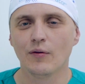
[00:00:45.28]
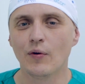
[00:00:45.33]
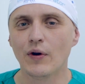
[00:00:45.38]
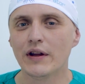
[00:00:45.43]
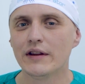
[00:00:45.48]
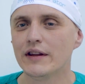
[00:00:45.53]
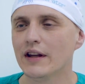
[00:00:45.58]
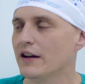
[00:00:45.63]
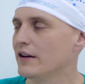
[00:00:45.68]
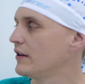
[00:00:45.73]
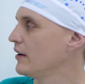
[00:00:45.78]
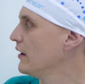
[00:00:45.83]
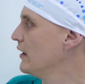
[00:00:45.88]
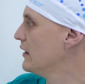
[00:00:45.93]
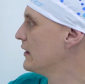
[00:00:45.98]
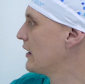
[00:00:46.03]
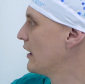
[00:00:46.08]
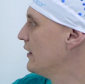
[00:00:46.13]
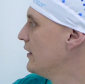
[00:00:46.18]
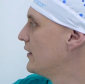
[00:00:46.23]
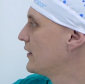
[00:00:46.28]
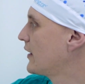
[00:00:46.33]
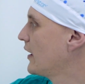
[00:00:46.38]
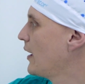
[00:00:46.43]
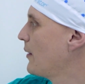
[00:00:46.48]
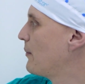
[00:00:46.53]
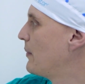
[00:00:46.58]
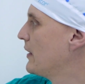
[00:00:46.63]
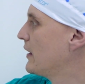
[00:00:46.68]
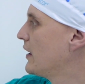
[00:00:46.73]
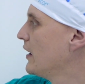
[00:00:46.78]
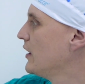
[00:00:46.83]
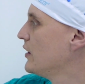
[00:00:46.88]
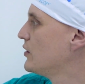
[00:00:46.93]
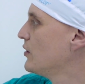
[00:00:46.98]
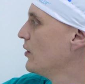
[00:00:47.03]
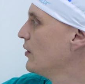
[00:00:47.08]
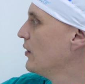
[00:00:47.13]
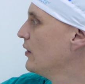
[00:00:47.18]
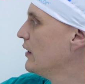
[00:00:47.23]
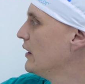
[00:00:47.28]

we did intradiscal application